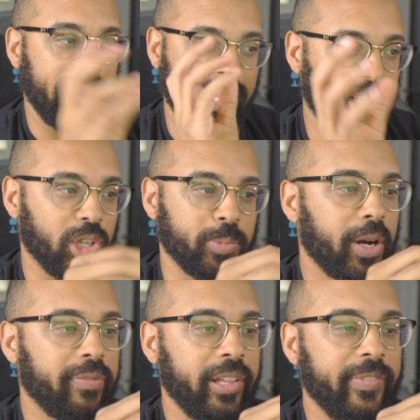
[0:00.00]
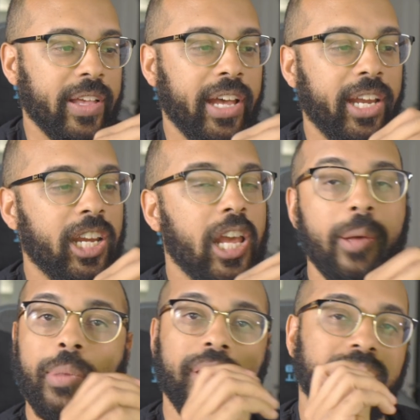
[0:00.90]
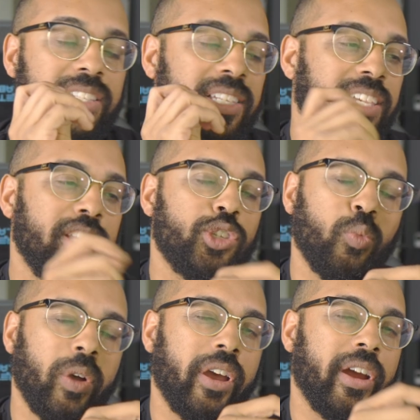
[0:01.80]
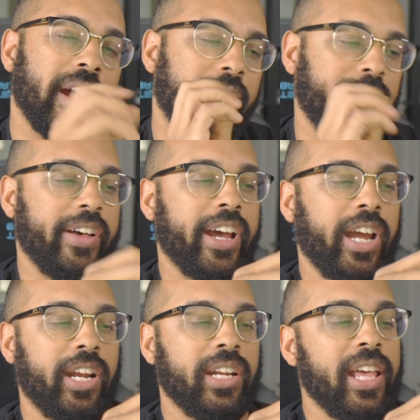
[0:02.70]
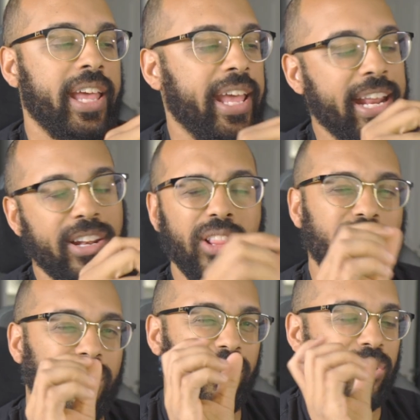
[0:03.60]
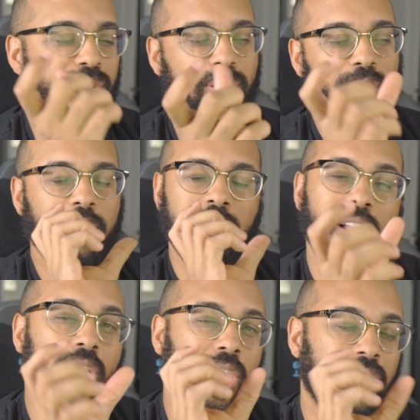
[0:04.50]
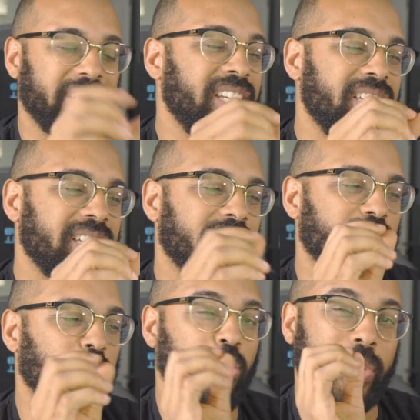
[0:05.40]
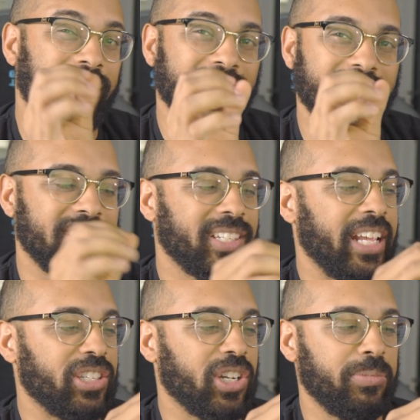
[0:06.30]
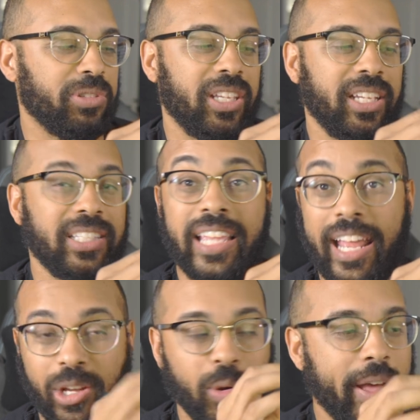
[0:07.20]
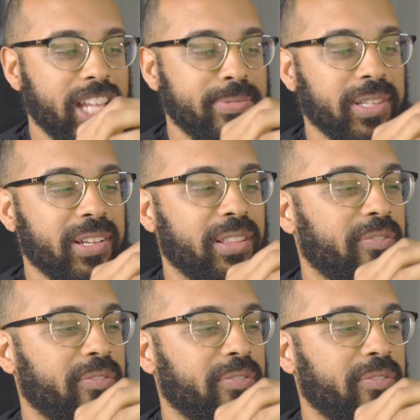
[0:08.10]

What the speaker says: I think it looks perfectly fine, but this is where I find another little flaw, or at least a little weakness in terms of the technical aspect of the